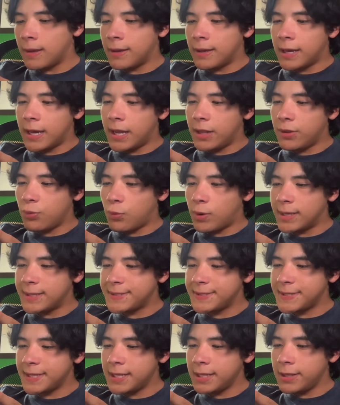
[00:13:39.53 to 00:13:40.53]
In
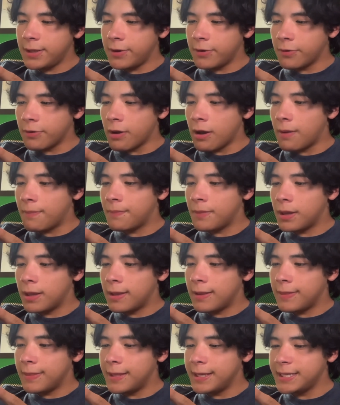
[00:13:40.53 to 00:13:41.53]
Western Europe,
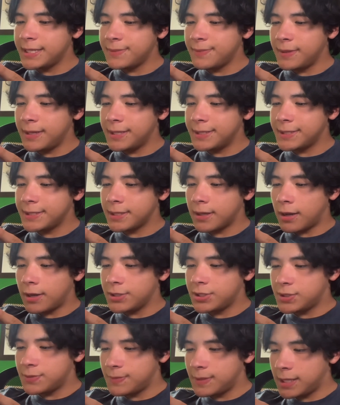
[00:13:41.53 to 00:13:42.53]
this means the
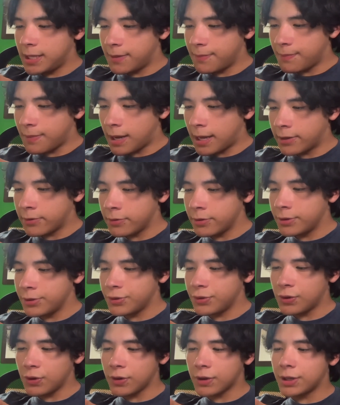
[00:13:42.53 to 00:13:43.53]
Ottoman Empire,
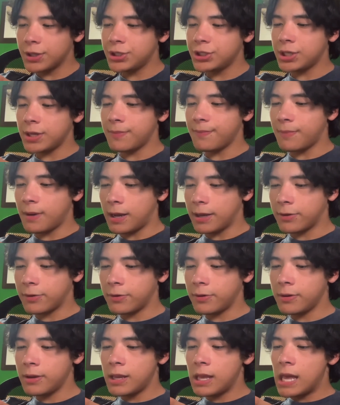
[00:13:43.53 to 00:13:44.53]
Turkish
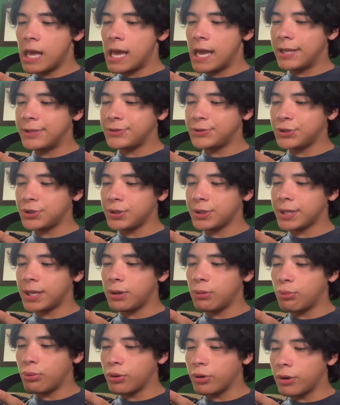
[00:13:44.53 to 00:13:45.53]
Empire, and Turkey
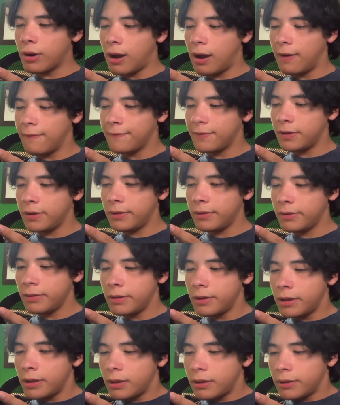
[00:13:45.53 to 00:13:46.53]
were often
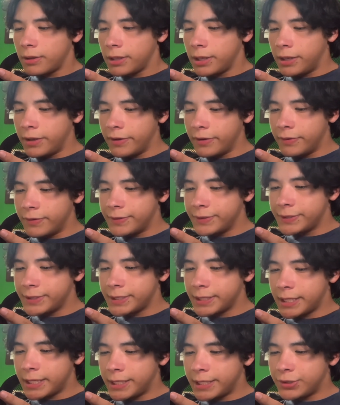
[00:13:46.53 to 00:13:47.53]
used
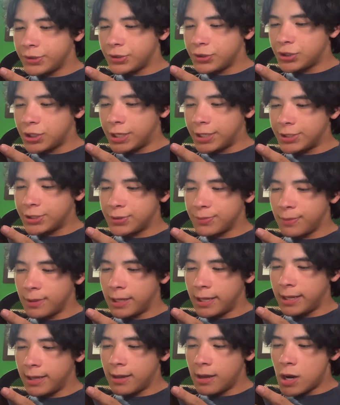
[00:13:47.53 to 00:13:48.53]

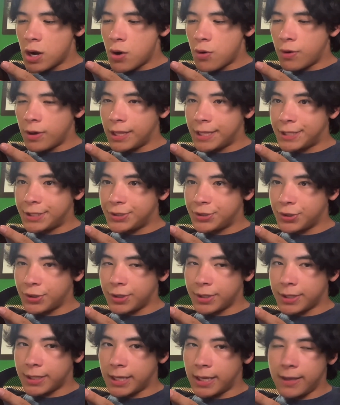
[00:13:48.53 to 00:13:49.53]
interchangeably, with
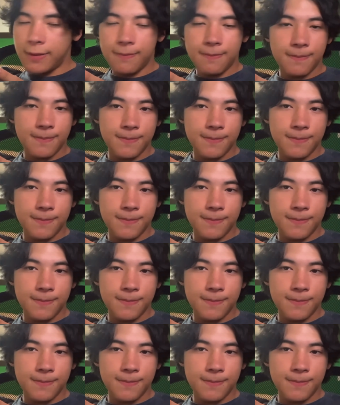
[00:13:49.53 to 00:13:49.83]
Turkey